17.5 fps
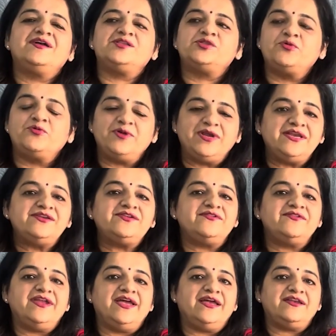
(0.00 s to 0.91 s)
through
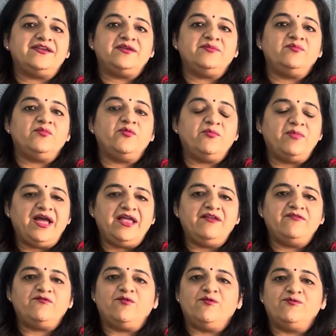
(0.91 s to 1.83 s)
internet and
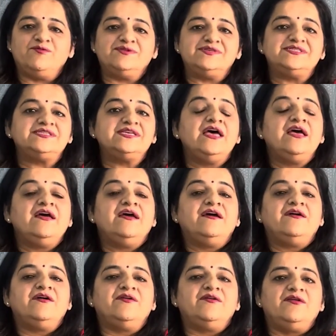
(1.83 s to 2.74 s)
mobile phones,
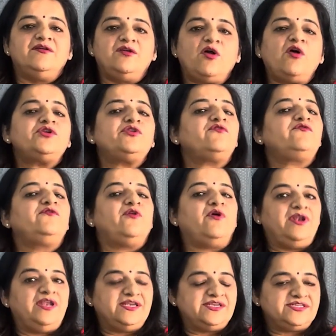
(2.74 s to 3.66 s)
a lot of
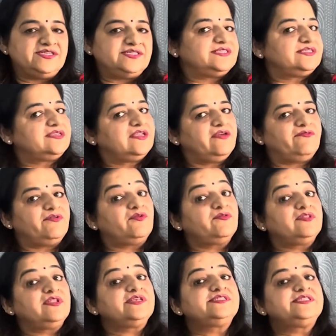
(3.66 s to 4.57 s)
knowledge is given on
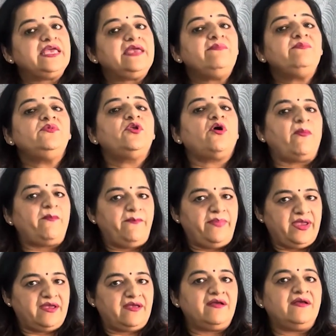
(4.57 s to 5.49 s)
the same
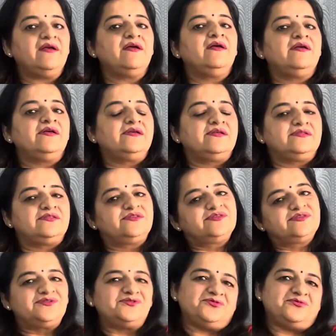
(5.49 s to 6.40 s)
topic.
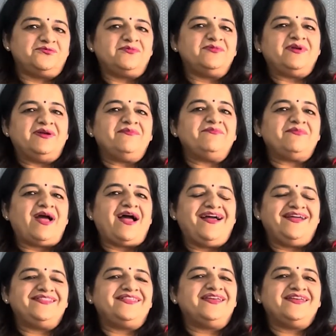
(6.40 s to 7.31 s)

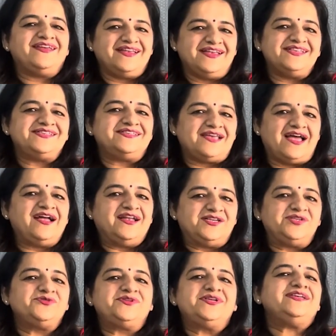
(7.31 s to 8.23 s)
Today's
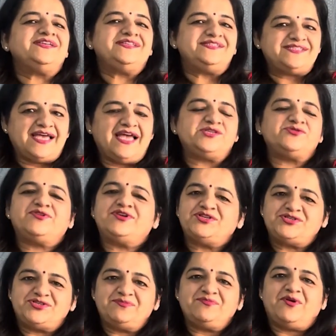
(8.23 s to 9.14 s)

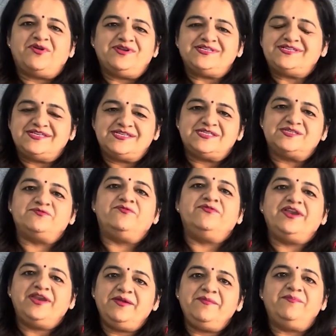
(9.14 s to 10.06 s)
education policy is
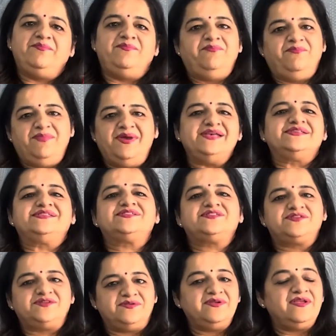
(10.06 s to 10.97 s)
very
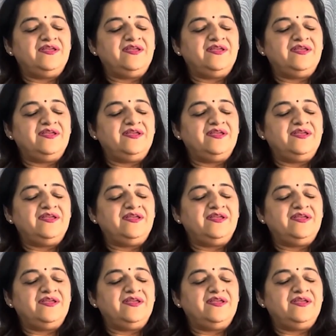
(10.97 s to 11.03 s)
best.